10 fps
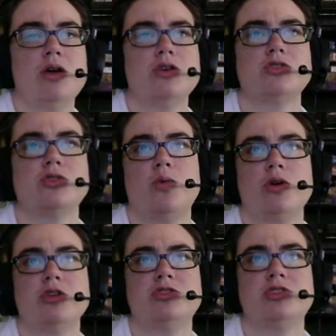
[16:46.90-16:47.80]
So
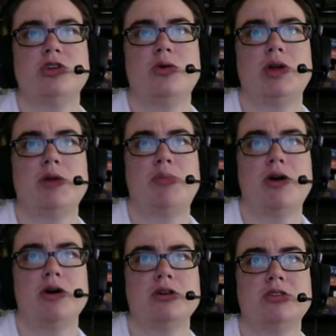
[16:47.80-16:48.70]
words denoting a
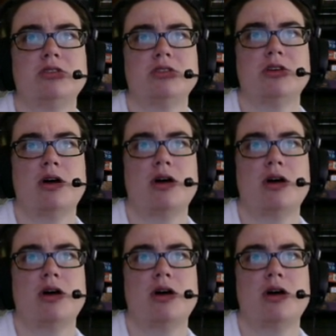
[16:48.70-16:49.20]
part